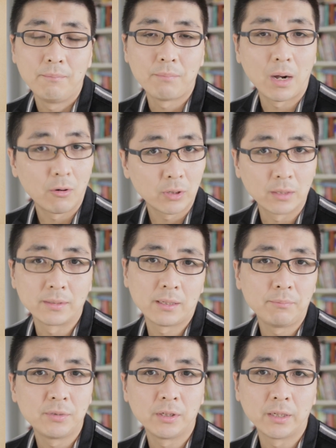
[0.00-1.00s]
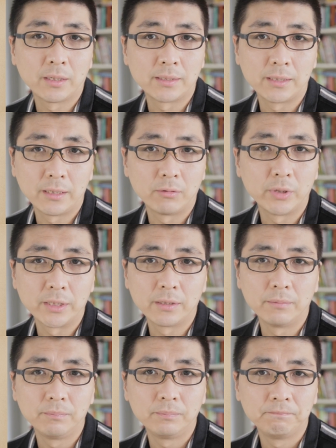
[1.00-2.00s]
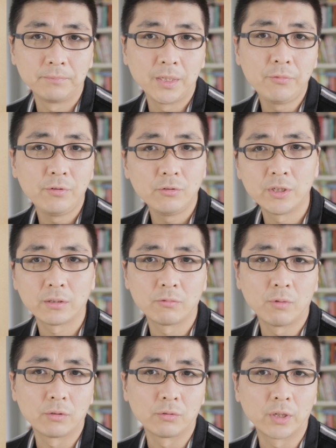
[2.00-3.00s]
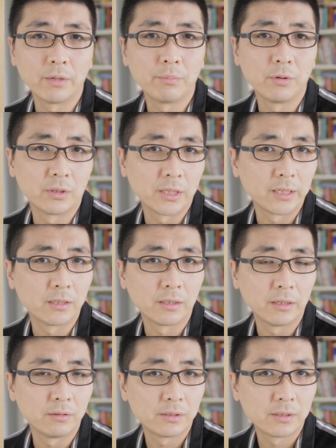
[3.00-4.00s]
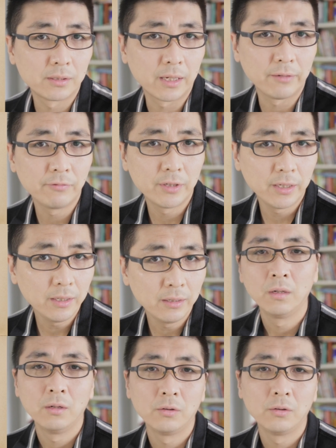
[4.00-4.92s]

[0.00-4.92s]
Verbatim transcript: Power consumption consideration. If you just want to keep your data in safety,